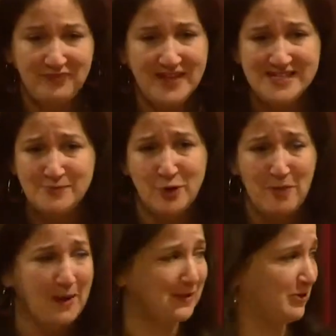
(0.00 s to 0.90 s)
It's more
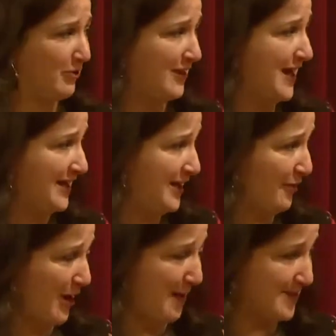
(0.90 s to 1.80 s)
popular than any
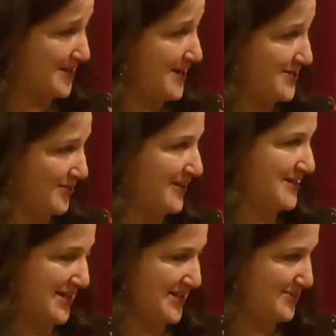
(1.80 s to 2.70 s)
other appetizer, and
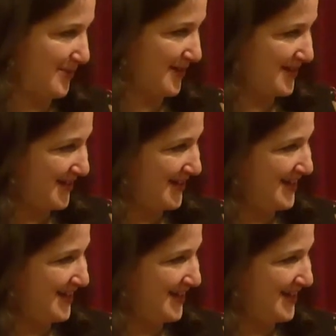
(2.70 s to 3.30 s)
it's less work.